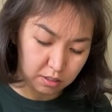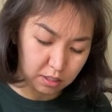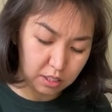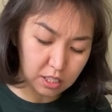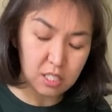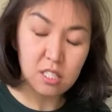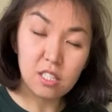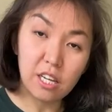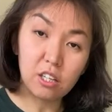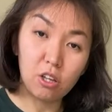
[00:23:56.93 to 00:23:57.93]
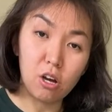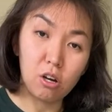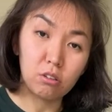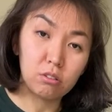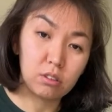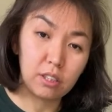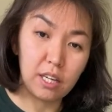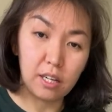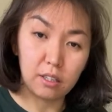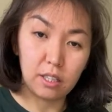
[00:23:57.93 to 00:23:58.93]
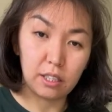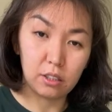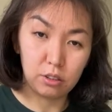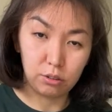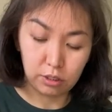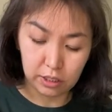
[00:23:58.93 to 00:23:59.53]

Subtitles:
It doesn't take long. Yeah, like you